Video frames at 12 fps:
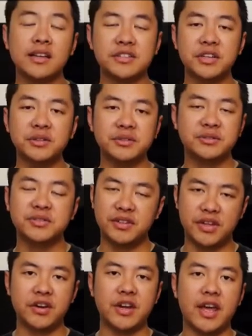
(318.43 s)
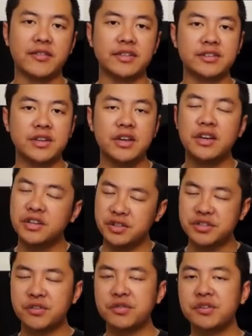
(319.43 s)
And so, there you have it.
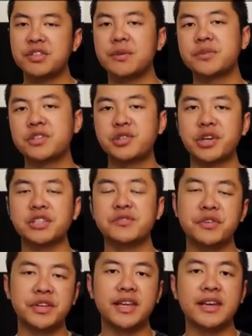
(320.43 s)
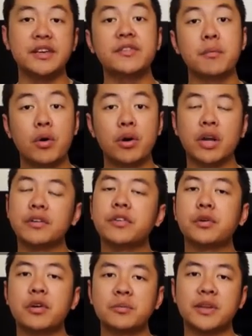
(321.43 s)
Just a few tips and tricks for you to get even more out
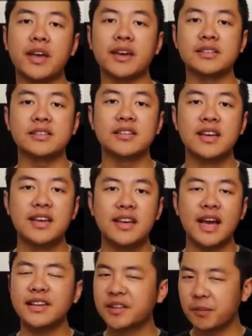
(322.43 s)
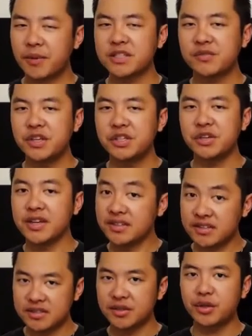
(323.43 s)
of your Chromecast. I think the best feature
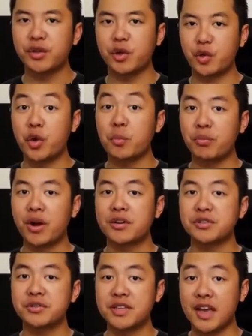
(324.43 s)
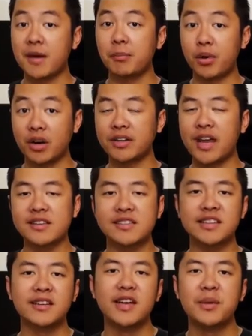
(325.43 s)
is still the Chrome browser tab
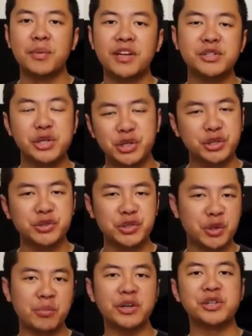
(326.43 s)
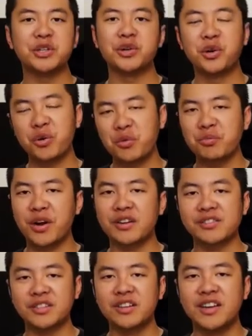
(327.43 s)
broadcasting, because you could do so much in a Chrome
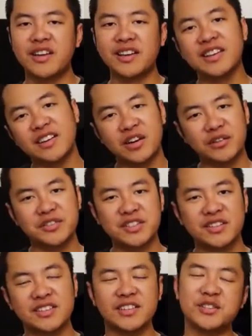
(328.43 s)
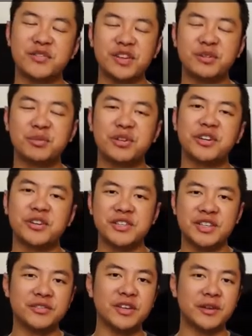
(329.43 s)
browser and then all of a sudden is available on
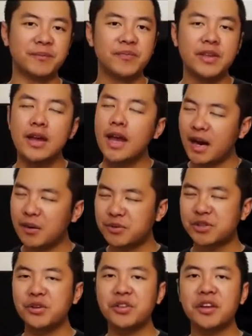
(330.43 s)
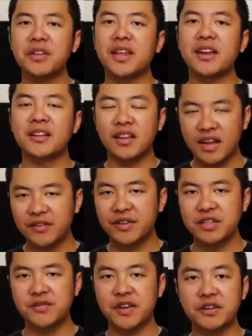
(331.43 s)
your TV. I'm sure though that a lot
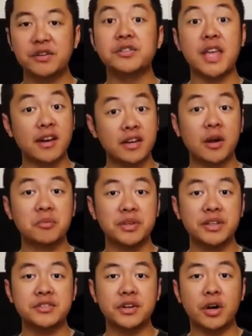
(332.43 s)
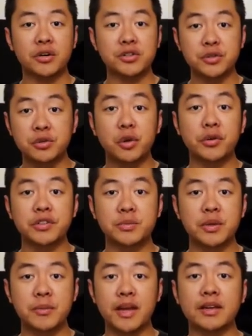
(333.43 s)
of these vendors and companies are soon going
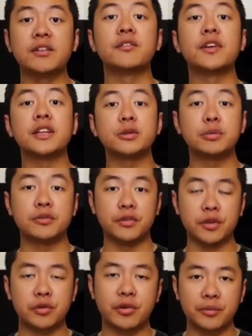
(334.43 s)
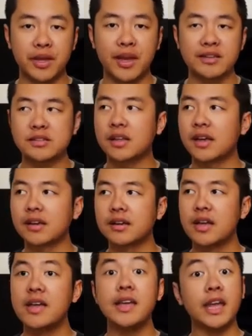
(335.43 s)
to be made available for the Chromecast,
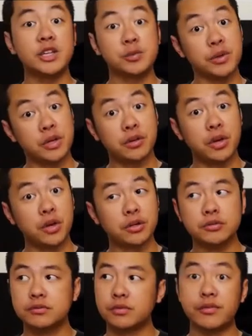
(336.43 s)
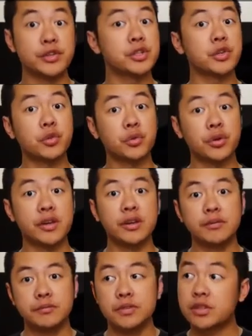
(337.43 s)
like HBO Go, Revision
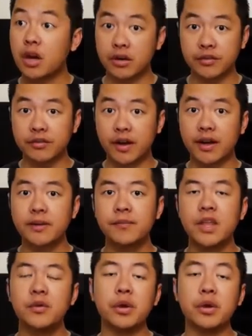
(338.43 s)
3, Songify.